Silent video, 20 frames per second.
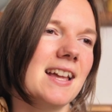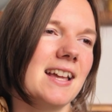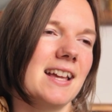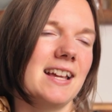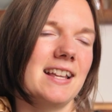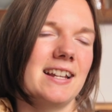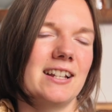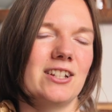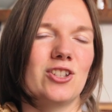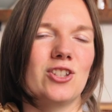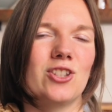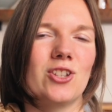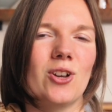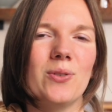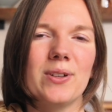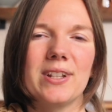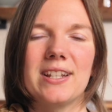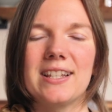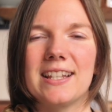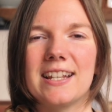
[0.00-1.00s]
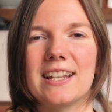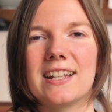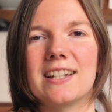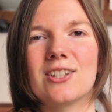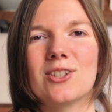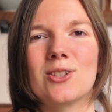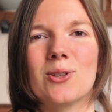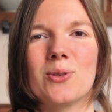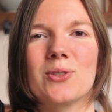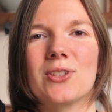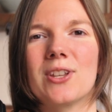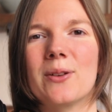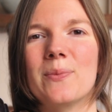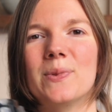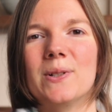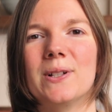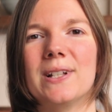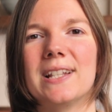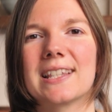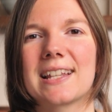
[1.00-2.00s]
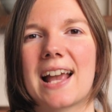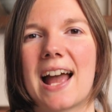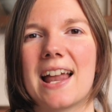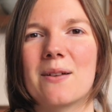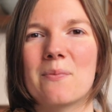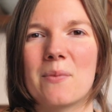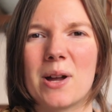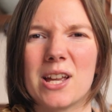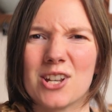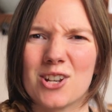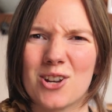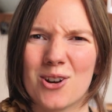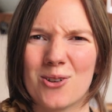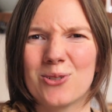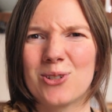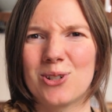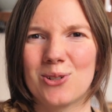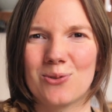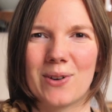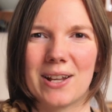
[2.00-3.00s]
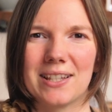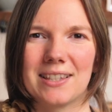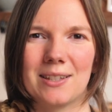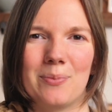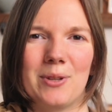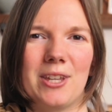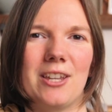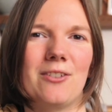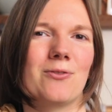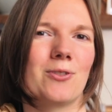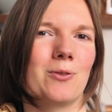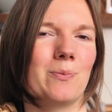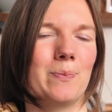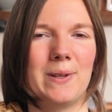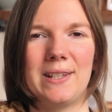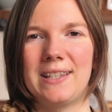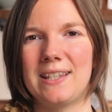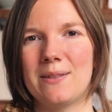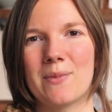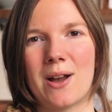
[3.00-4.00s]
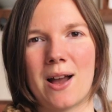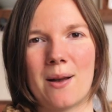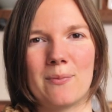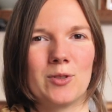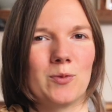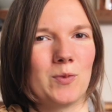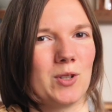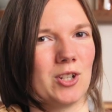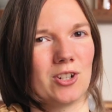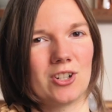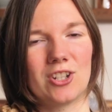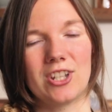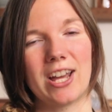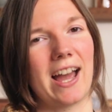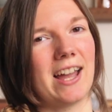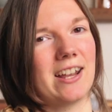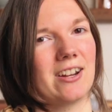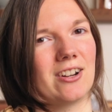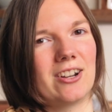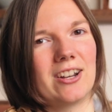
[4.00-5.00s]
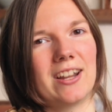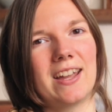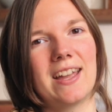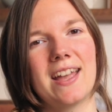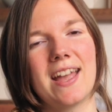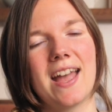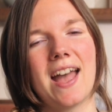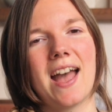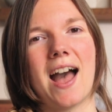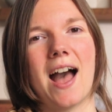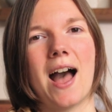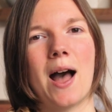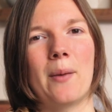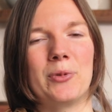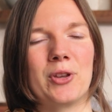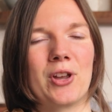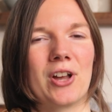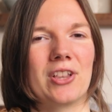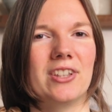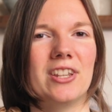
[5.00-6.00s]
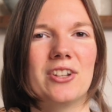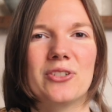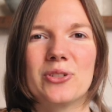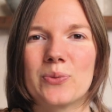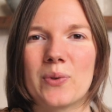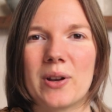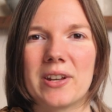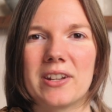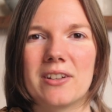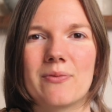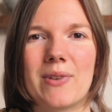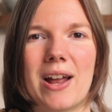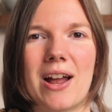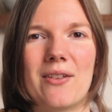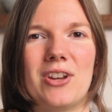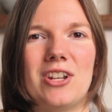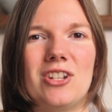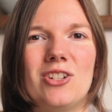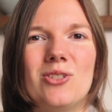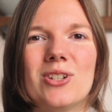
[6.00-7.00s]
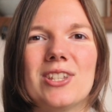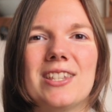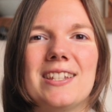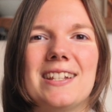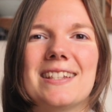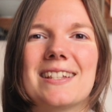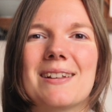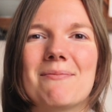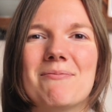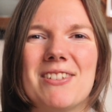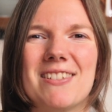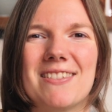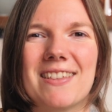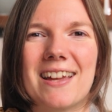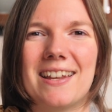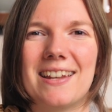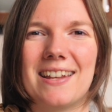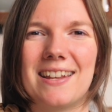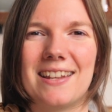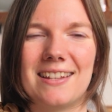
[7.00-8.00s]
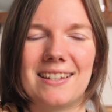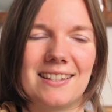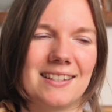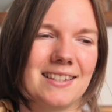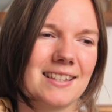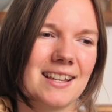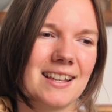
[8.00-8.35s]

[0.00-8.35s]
It is so easy, it is so simple. It's kind of my go-to recipe for busy moms when you're tired, you got littles running around, and you just need something that it